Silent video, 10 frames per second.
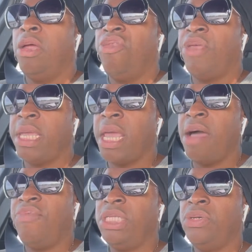thank
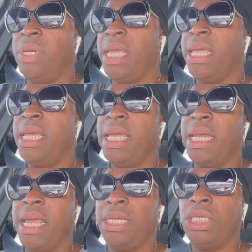y'all for tuning
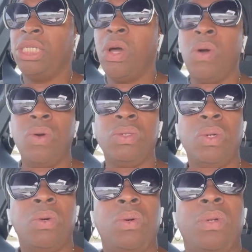in and just hold
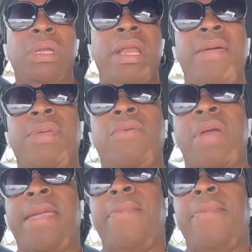on and we'll be right